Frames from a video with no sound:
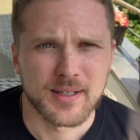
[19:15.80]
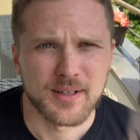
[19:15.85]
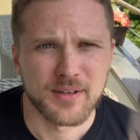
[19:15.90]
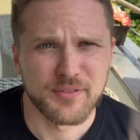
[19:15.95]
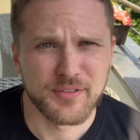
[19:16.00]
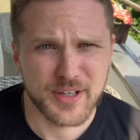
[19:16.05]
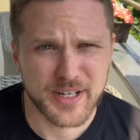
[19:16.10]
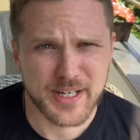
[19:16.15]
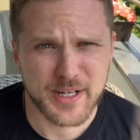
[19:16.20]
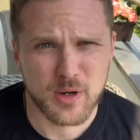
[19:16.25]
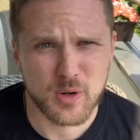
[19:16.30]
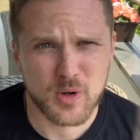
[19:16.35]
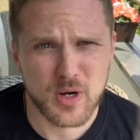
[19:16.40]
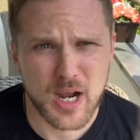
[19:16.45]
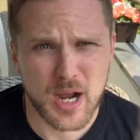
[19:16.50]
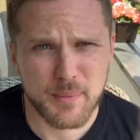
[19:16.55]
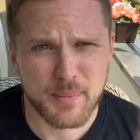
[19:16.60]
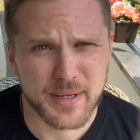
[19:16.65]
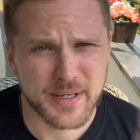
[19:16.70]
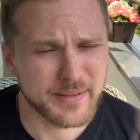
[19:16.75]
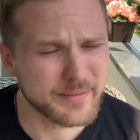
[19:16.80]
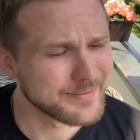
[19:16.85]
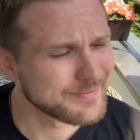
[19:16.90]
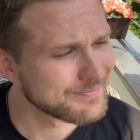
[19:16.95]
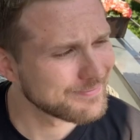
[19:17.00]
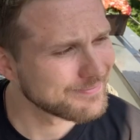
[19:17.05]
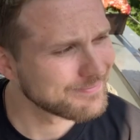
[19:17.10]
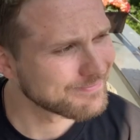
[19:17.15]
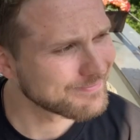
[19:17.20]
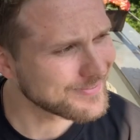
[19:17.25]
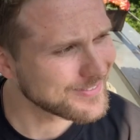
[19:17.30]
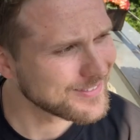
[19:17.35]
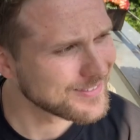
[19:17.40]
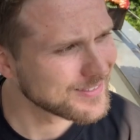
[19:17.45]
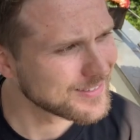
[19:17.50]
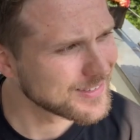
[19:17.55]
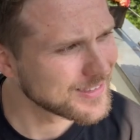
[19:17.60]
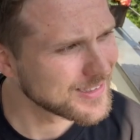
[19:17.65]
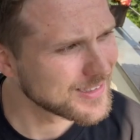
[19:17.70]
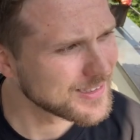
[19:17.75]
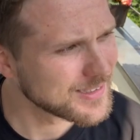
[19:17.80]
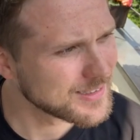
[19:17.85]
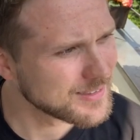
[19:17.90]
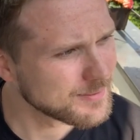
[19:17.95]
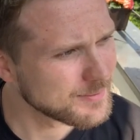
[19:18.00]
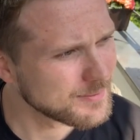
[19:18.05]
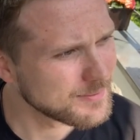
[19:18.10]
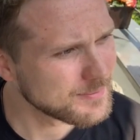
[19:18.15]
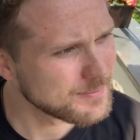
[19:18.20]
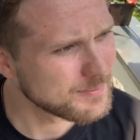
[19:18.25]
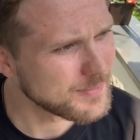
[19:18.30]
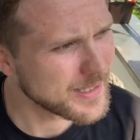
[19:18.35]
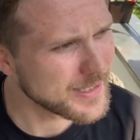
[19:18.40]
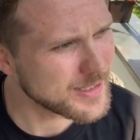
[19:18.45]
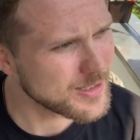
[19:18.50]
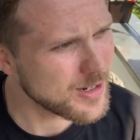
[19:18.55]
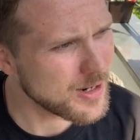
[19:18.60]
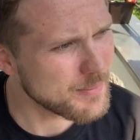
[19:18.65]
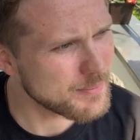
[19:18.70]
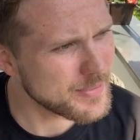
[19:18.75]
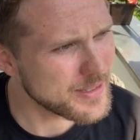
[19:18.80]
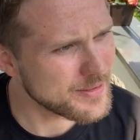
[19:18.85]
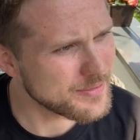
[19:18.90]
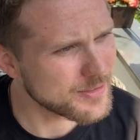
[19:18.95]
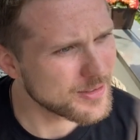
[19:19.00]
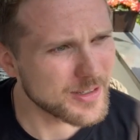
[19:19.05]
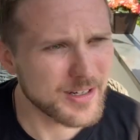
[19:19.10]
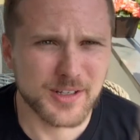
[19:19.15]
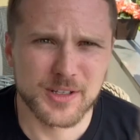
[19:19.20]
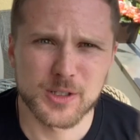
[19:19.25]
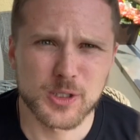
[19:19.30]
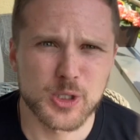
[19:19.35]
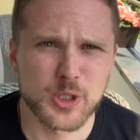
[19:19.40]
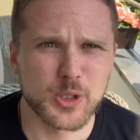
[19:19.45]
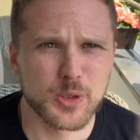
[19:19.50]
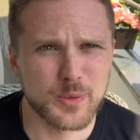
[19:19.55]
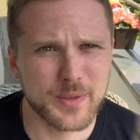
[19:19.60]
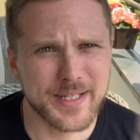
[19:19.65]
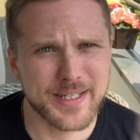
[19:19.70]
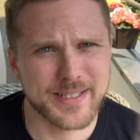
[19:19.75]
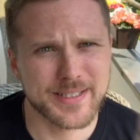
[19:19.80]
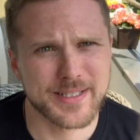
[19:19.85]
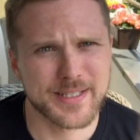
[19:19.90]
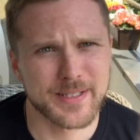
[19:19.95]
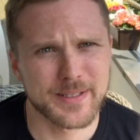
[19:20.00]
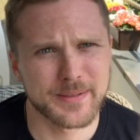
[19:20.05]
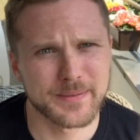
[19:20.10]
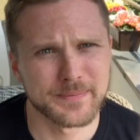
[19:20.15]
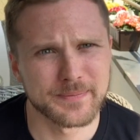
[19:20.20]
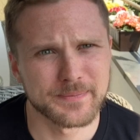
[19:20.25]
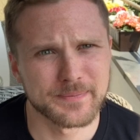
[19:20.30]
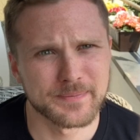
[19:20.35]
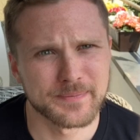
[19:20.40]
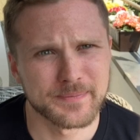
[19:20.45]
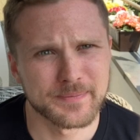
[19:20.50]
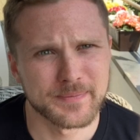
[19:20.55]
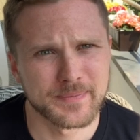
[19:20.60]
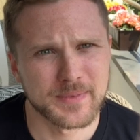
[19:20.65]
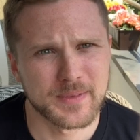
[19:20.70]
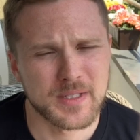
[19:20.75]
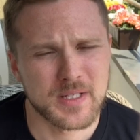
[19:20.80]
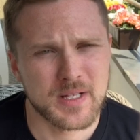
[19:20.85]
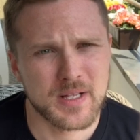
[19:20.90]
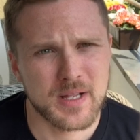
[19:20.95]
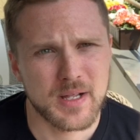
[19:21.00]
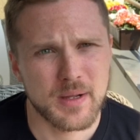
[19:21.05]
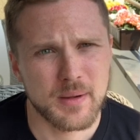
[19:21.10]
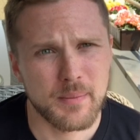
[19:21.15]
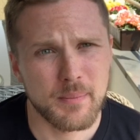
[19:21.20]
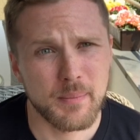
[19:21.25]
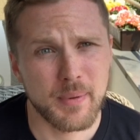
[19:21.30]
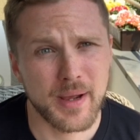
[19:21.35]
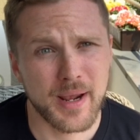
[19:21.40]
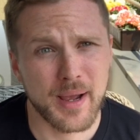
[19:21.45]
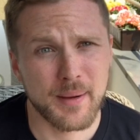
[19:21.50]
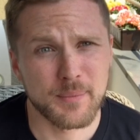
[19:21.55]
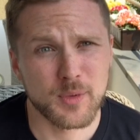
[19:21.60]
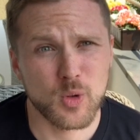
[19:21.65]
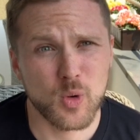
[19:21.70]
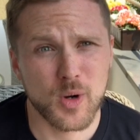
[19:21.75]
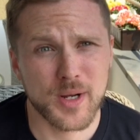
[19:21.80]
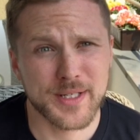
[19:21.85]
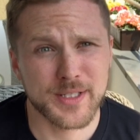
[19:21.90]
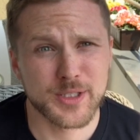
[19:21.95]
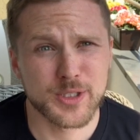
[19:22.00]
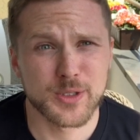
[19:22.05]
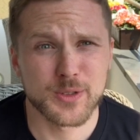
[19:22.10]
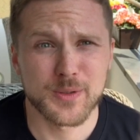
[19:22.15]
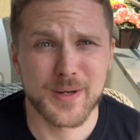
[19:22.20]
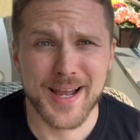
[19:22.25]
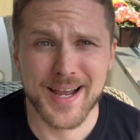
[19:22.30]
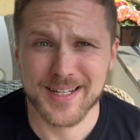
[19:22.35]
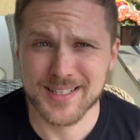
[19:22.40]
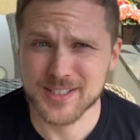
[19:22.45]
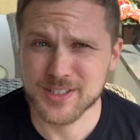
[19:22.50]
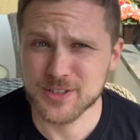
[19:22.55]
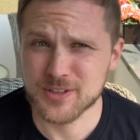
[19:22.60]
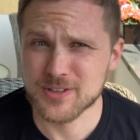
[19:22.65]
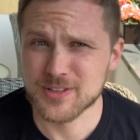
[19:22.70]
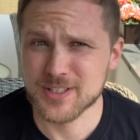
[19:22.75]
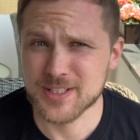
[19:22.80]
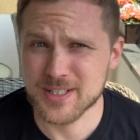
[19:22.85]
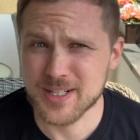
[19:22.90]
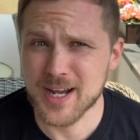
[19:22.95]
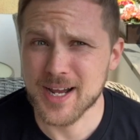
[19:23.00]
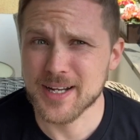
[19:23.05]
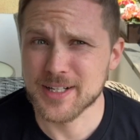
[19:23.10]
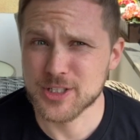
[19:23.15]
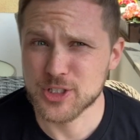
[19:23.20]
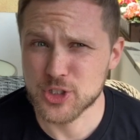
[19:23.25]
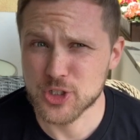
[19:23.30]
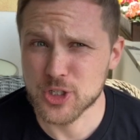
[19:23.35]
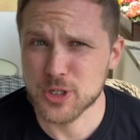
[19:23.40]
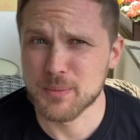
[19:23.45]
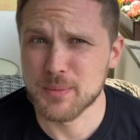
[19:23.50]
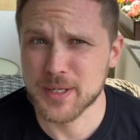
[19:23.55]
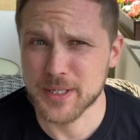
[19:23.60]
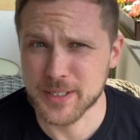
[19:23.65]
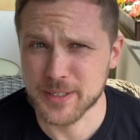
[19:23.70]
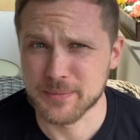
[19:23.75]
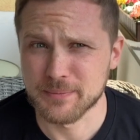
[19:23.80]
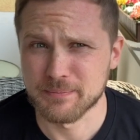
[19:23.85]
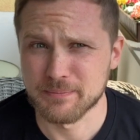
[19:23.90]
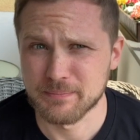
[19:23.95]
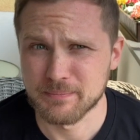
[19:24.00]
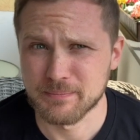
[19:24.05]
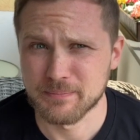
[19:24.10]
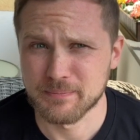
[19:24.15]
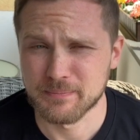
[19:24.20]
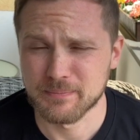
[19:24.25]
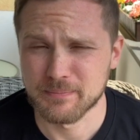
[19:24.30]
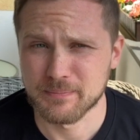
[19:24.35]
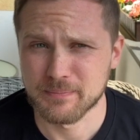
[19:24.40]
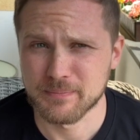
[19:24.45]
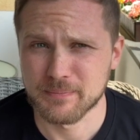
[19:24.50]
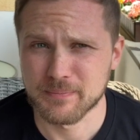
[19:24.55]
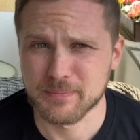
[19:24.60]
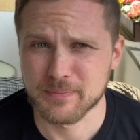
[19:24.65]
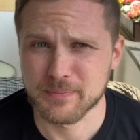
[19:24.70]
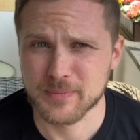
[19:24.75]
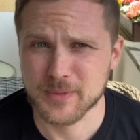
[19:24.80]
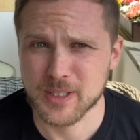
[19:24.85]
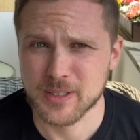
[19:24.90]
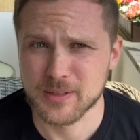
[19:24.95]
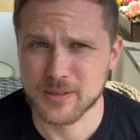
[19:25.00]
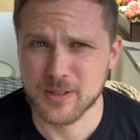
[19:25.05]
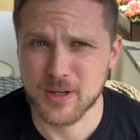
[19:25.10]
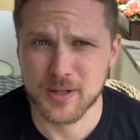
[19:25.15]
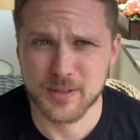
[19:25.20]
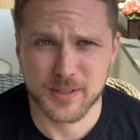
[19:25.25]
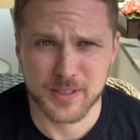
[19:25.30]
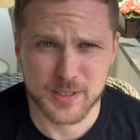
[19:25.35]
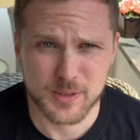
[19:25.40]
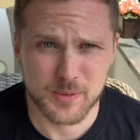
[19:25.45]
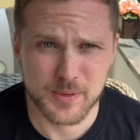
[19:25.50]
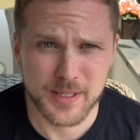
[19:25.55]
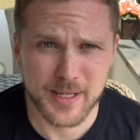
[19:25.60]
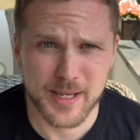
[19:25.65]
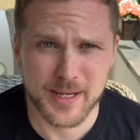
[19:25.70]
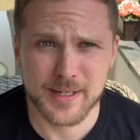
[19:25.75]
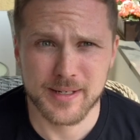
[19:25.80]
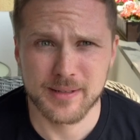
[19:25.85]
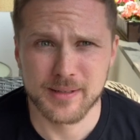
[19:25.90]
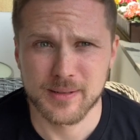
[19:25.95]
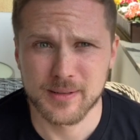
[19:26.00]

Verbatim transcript: video coming might not be for another two weeks here, but I'm going to Externstein, Germany. Not this weekend.